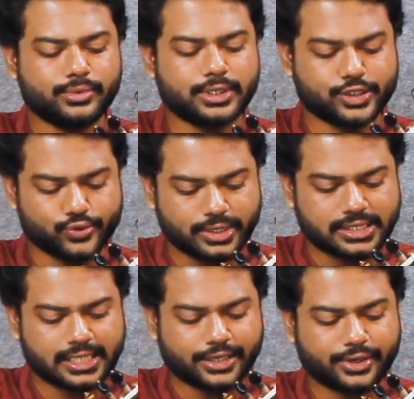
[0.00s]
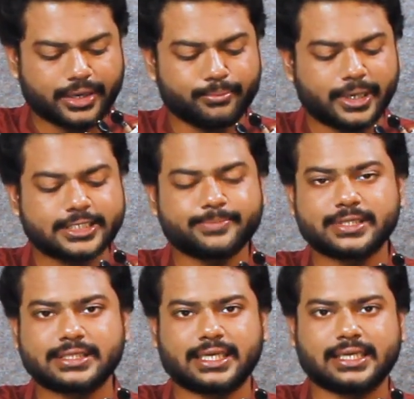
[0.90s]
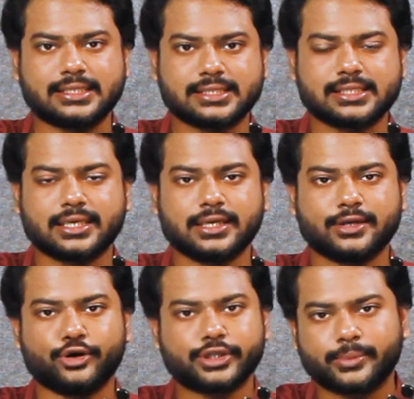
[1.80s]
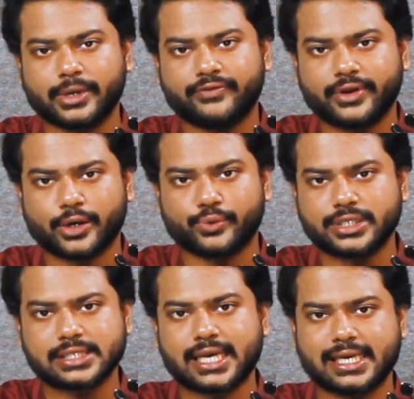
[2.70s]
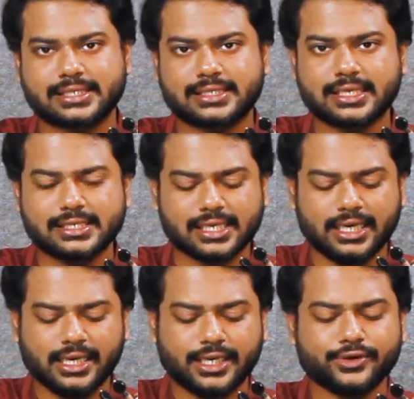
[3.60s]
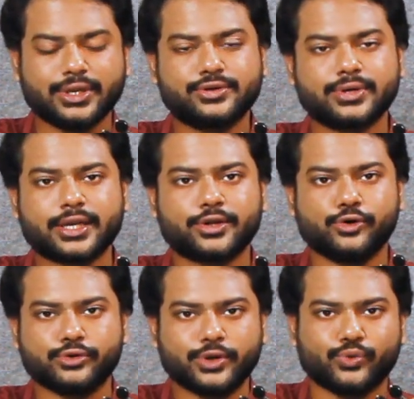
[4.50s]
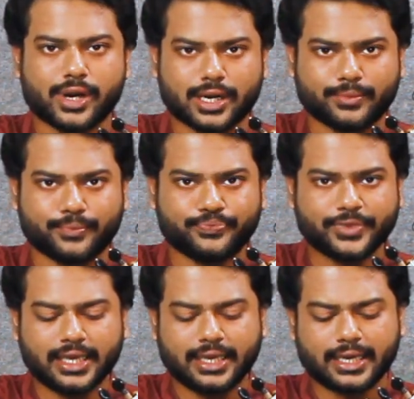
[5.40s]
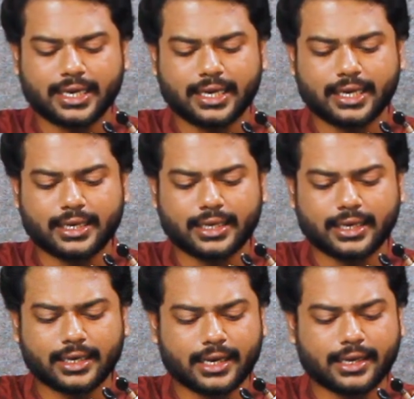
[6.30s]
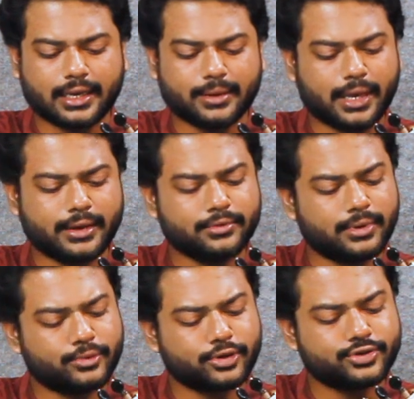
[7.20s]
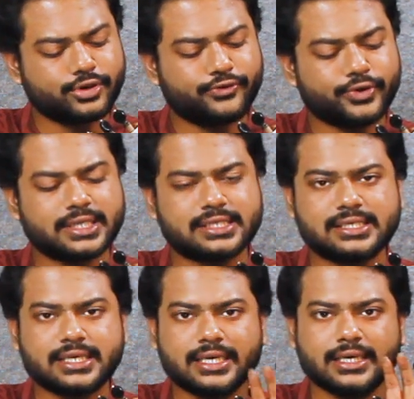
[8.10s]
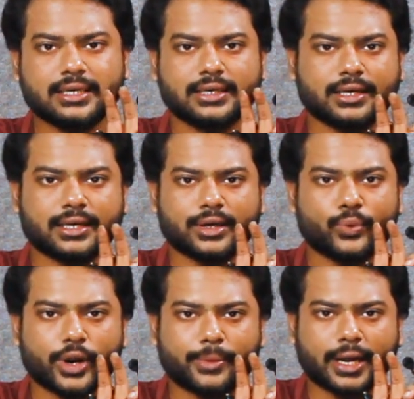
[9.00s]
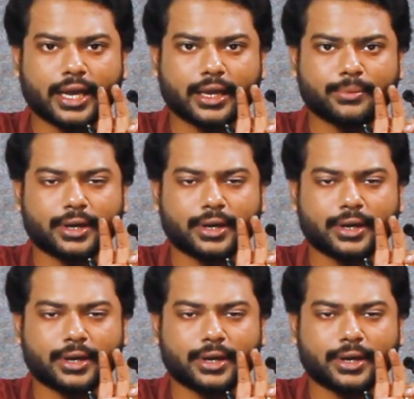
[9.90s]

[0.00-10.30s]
students tend to get multiple lines on the middle finger, which is hazardous. You need to get only one. And I'm not sure if you can see where my